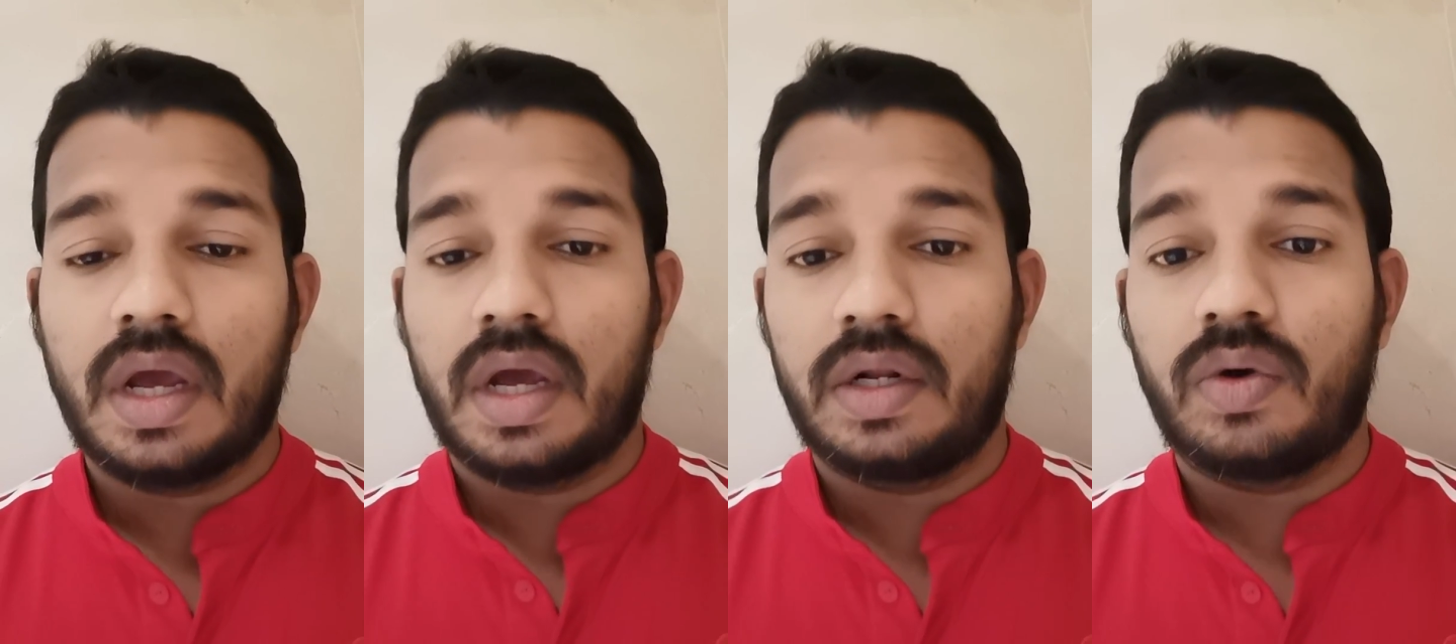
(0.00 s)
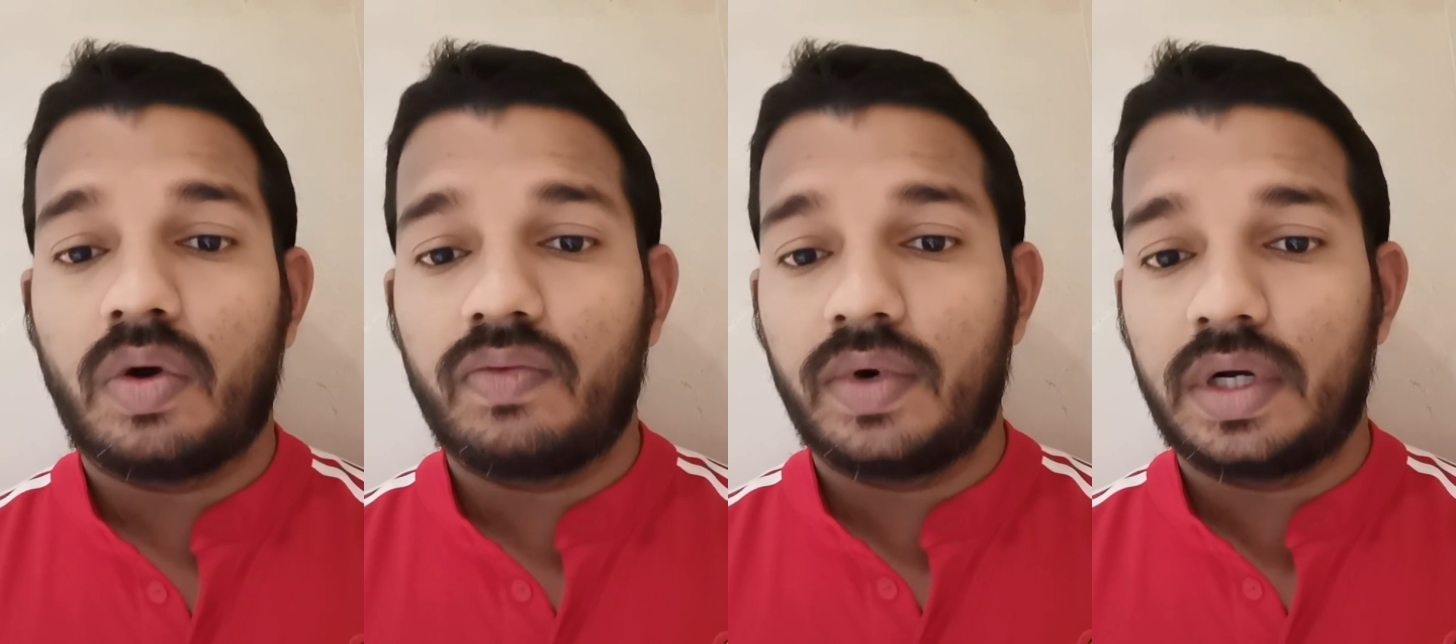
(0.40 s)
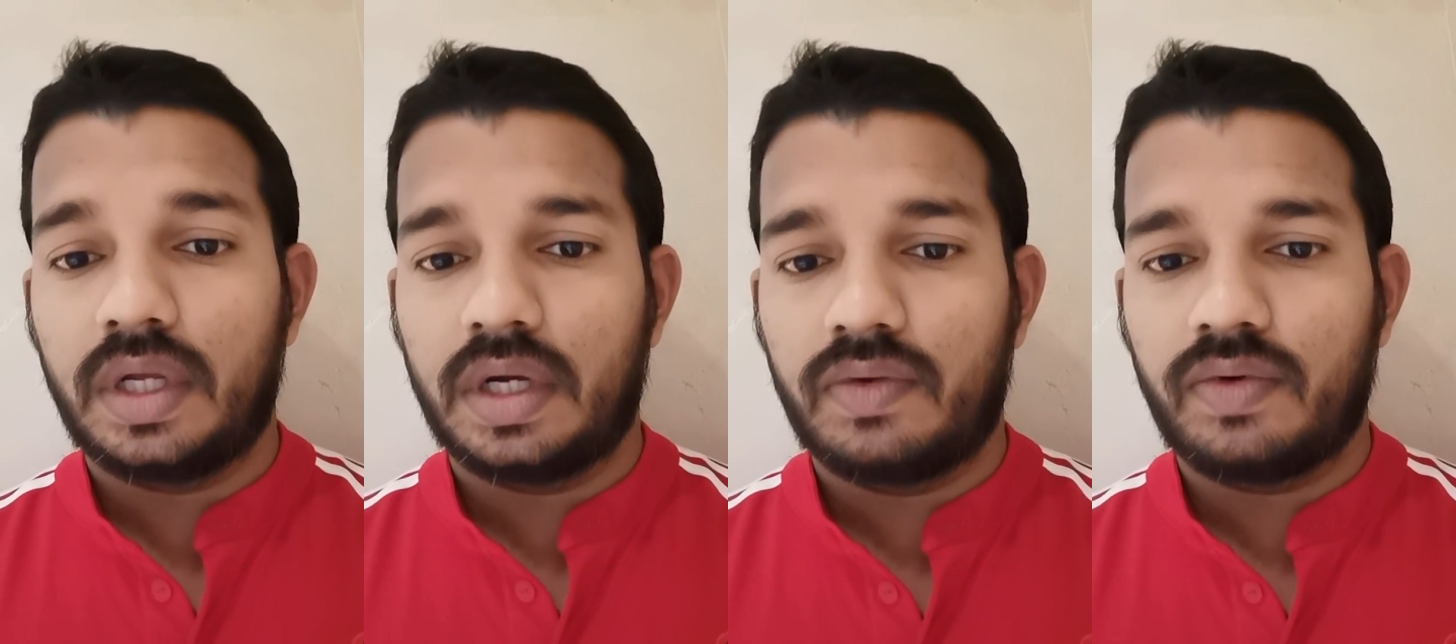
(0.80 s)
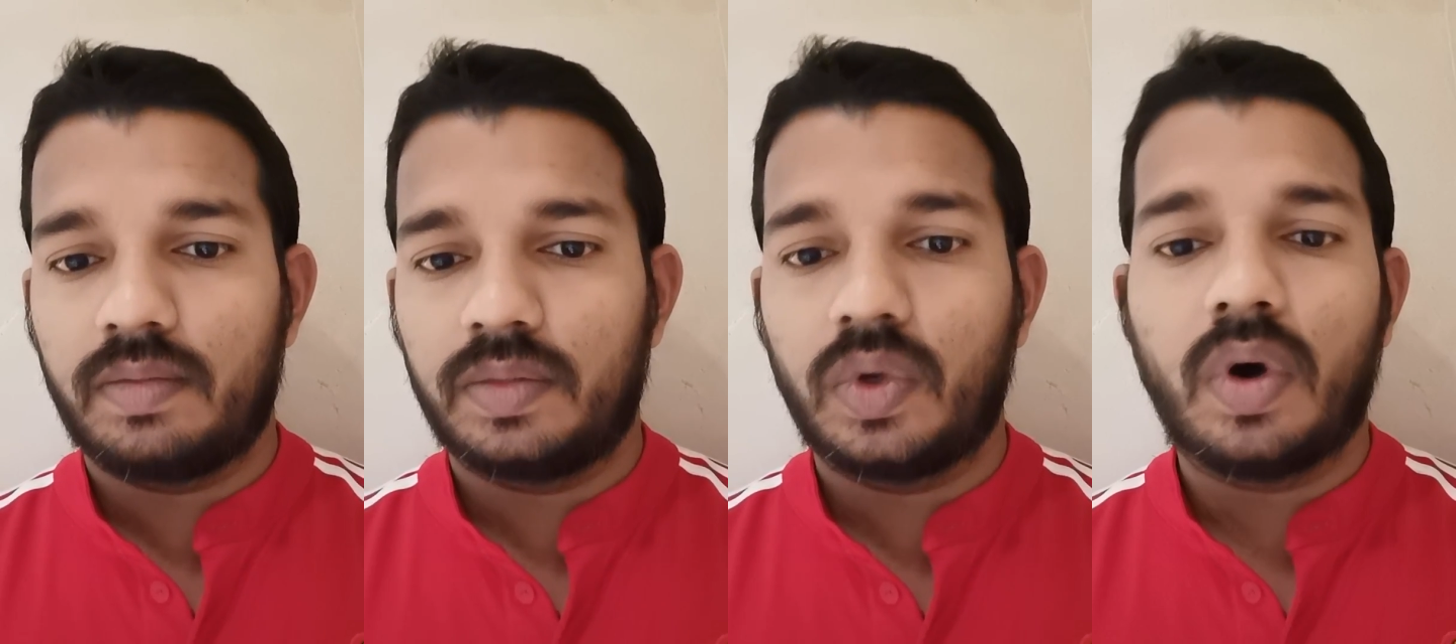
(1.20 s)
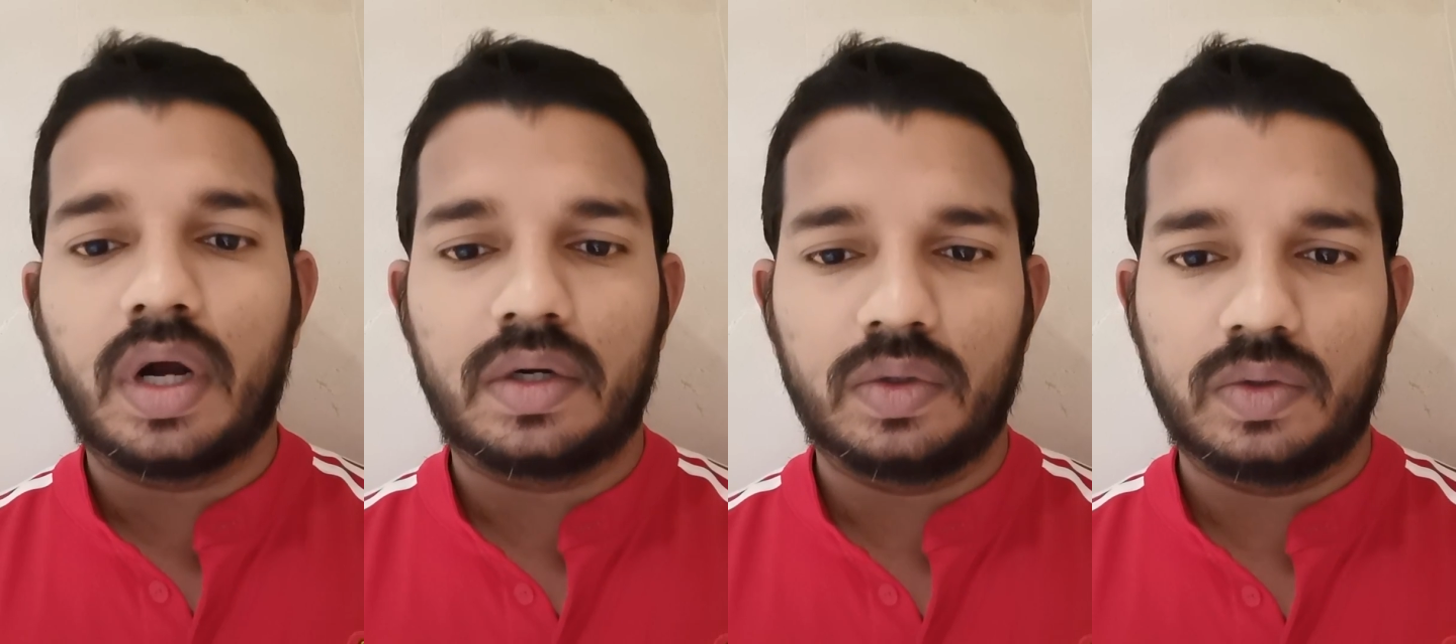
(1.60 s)
And the onward ticket from
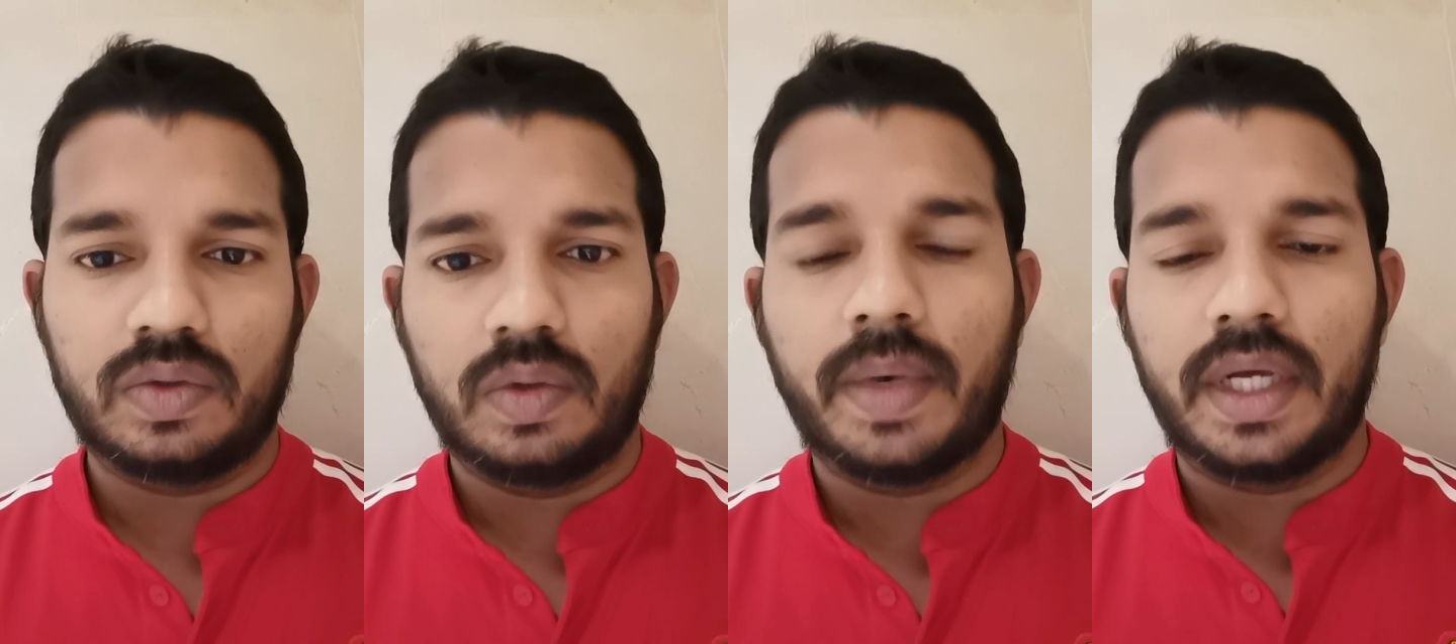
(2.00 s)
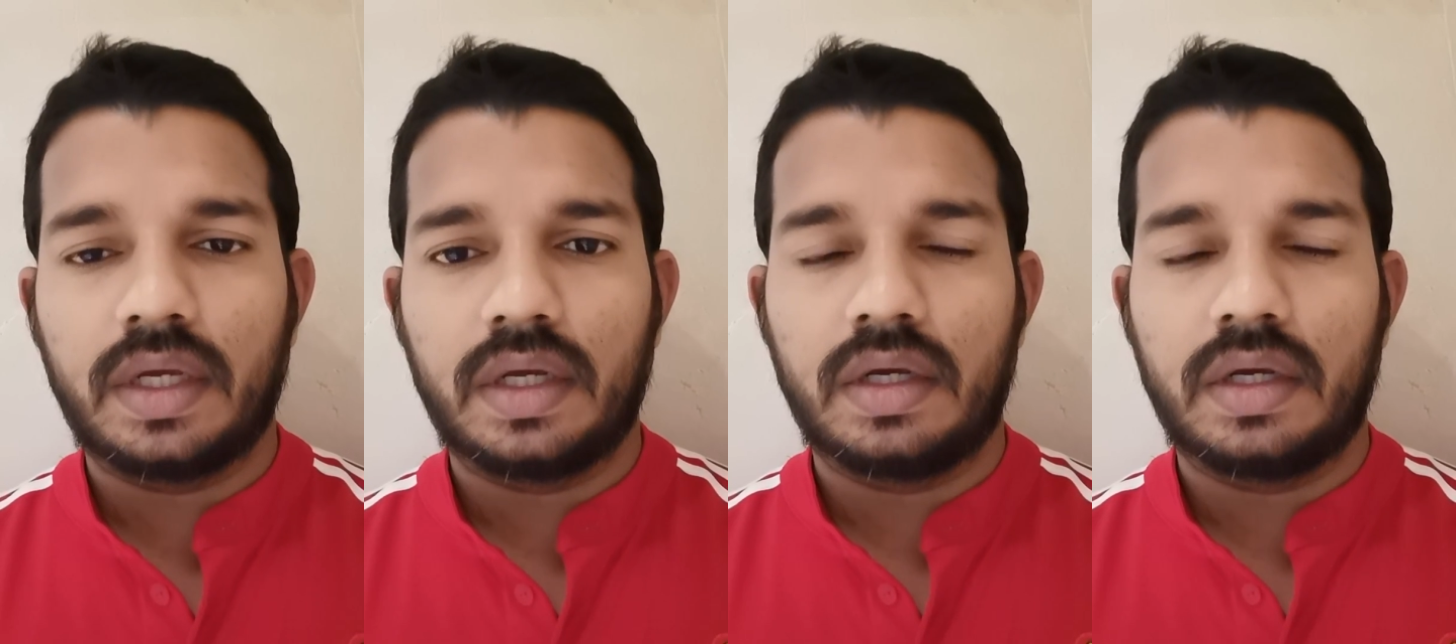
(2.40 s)
Doha to Dubai,